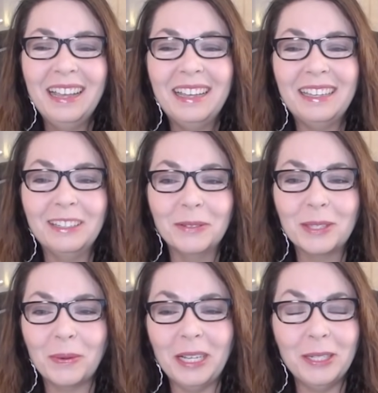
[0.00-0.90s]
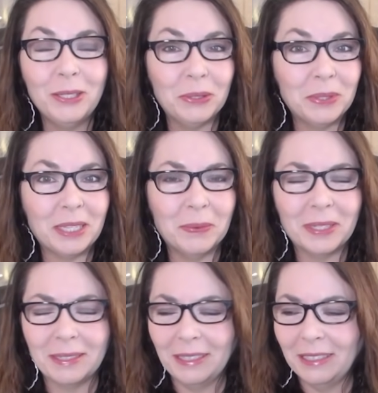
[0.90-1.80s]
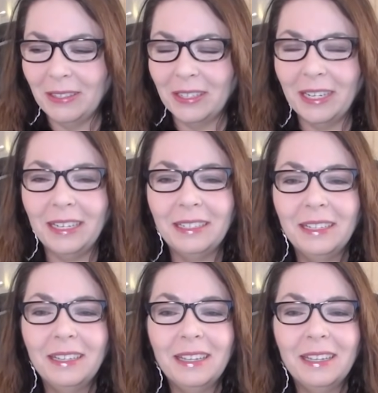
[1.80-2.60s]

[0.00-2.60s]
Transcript: It was quite a doozy, wasn't it? All right.